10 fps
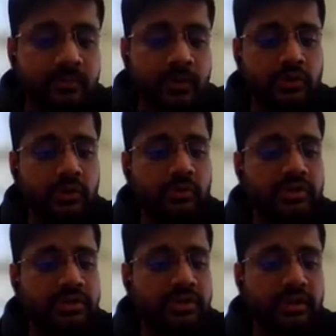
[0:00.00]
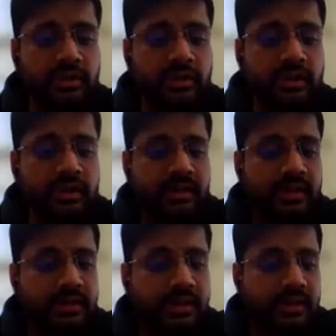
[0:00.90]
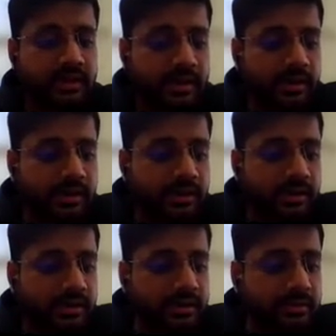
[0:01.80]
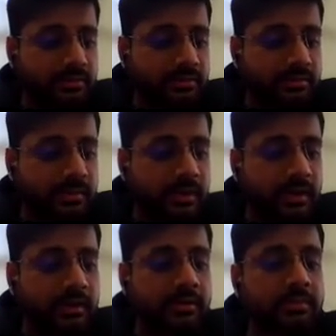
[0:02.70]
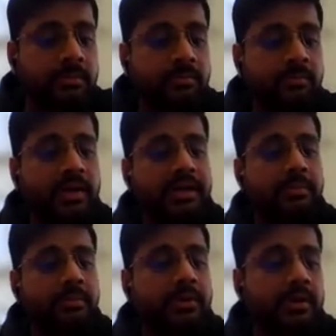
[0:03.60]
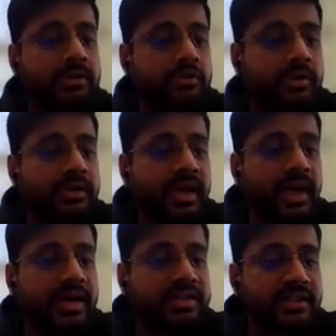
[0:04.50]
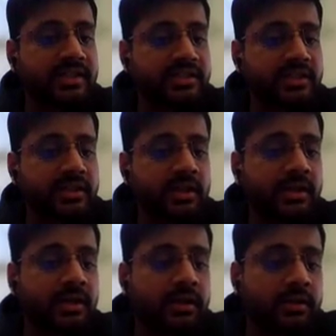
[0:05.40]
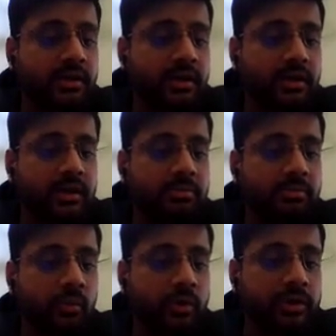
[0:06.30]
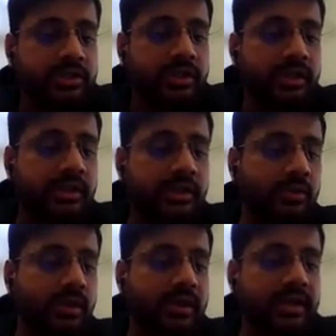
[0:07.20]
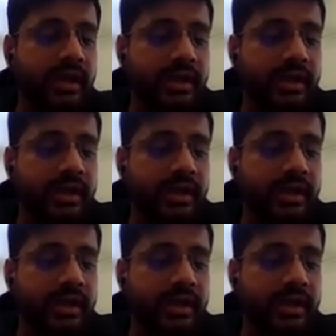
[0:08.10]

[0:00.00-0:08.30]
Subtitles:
So you would see that there are uh, multiple. So in the assets worksheet, you can